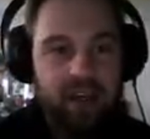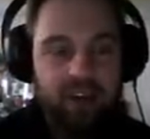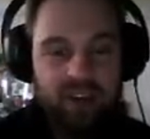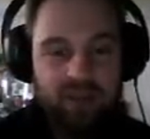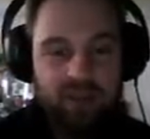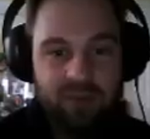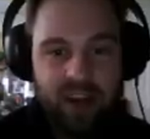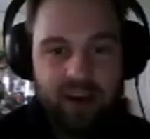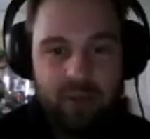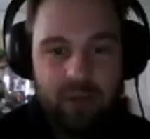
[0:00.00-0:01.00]
There's even some
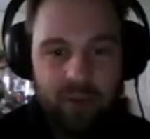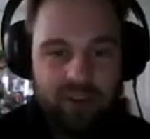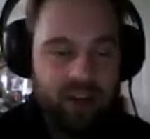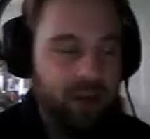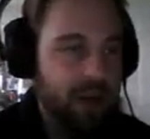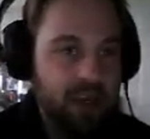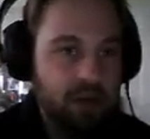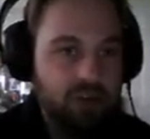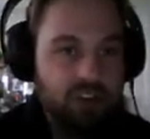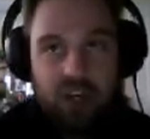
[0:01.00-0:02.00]
scary moments that'll make
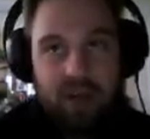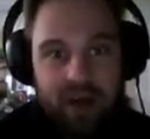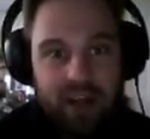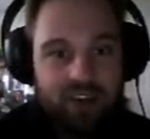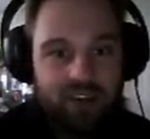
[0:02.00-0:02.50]
you jump out of your